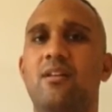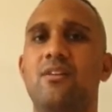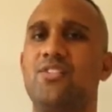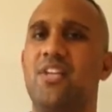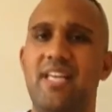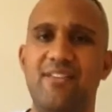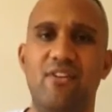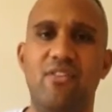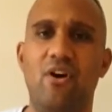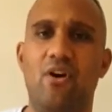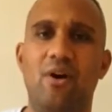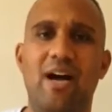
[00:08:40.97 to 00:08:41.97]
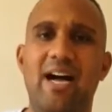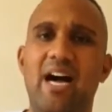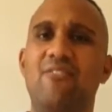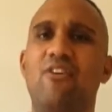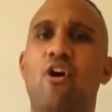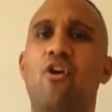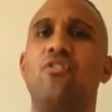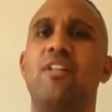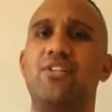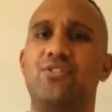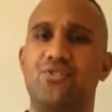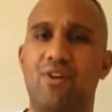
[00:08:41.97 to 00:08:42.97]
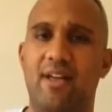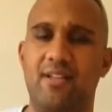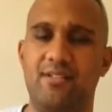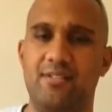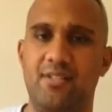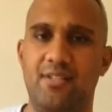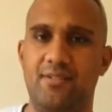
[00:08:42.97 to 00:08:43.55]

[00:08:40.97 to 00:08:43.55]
So even though I have all this stress,